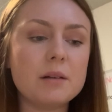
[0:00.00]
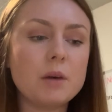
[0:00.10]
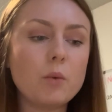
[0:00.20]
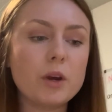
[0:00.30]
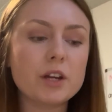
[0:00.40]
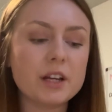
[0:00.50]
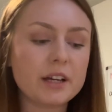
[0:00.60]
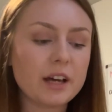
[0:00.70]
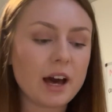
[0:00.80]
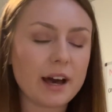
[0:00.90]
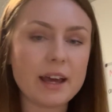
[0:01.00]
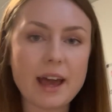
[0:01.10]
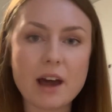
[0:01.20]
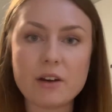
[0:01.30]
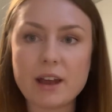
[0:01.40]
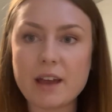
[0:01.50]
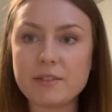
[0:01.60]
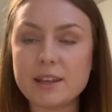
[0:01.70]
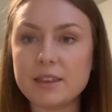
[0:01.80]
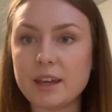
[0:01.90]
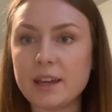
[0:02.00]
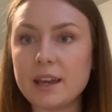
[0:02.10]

We're gonna cut out everything,